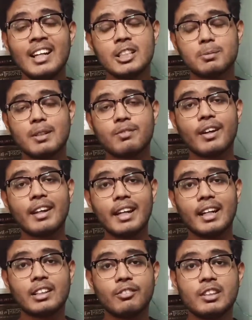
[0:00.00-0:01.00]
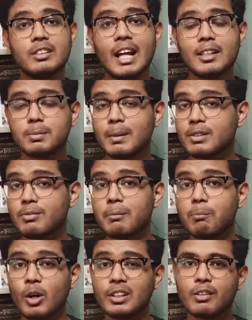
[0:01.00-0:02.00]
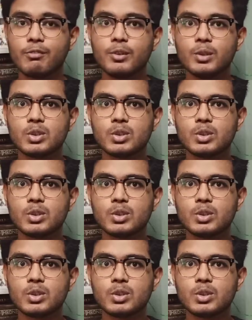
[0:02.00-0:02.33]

specific character, with that specific point of view.